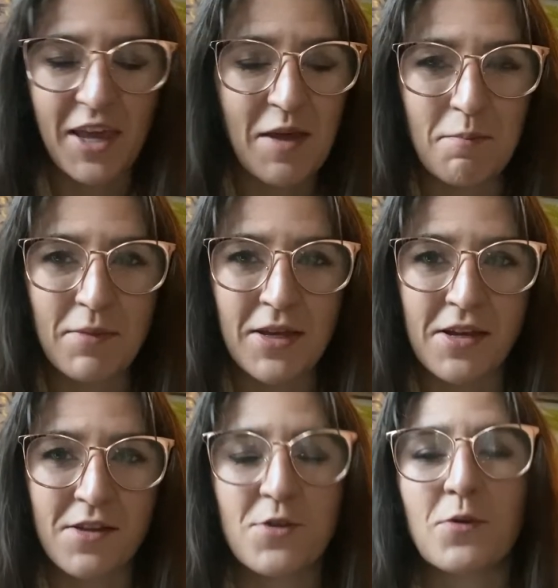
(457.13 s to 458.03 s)
him being
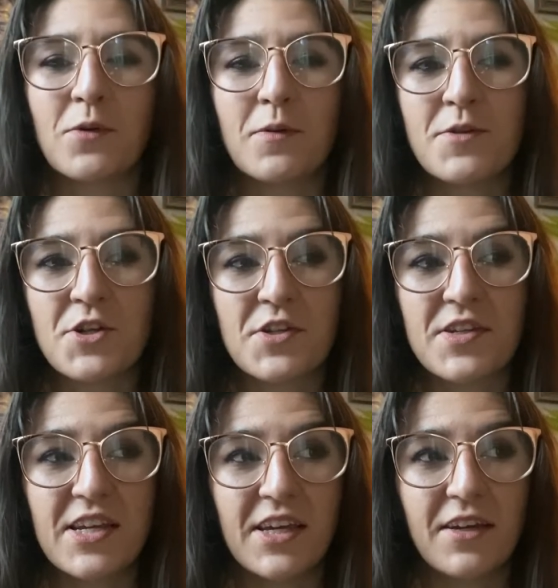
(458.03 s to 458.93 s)
at school was
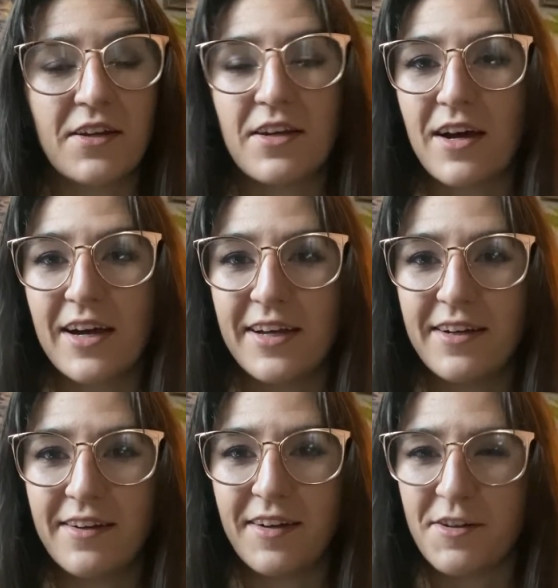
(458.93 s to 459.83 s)
just like not
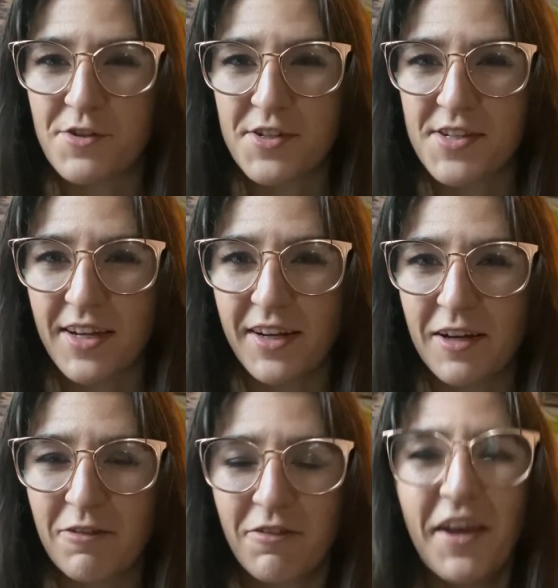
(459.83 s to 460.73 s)
interesting enough.